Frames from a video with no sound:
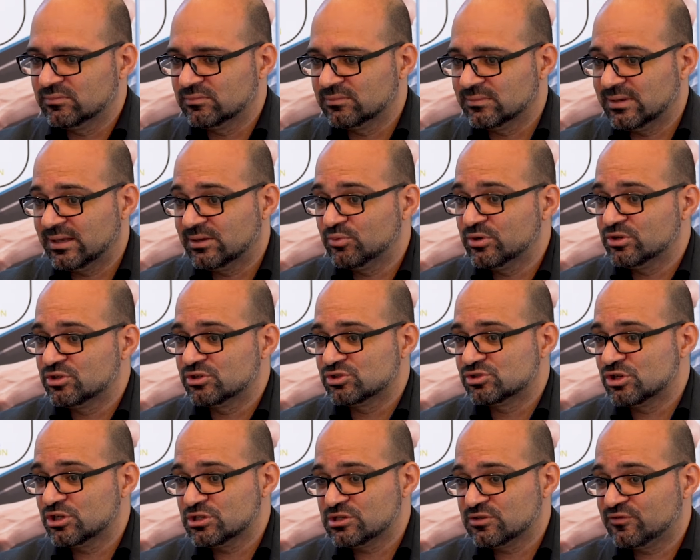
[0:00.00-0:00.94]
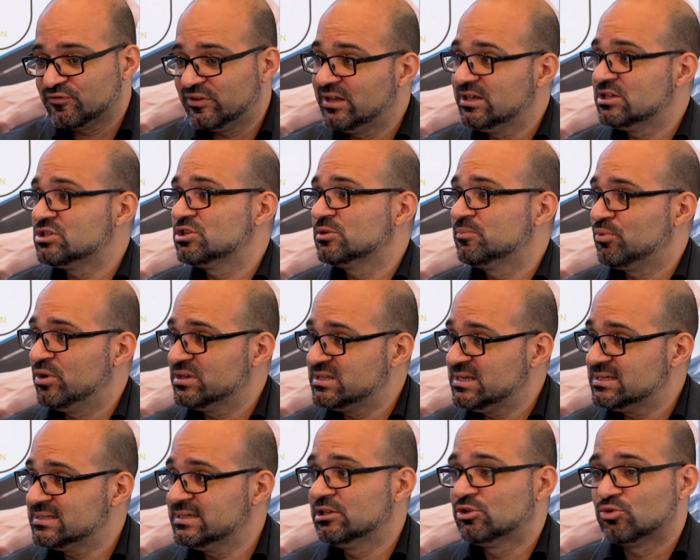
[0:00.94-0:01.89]
that we just finished
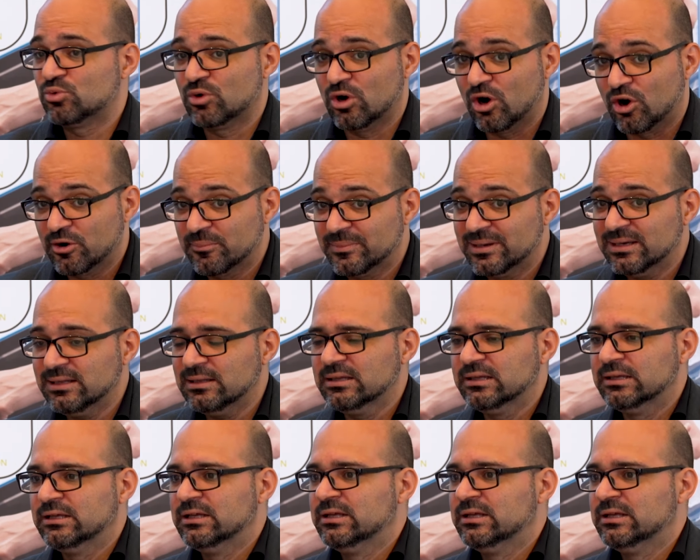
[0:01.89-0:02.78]
processing through our mill.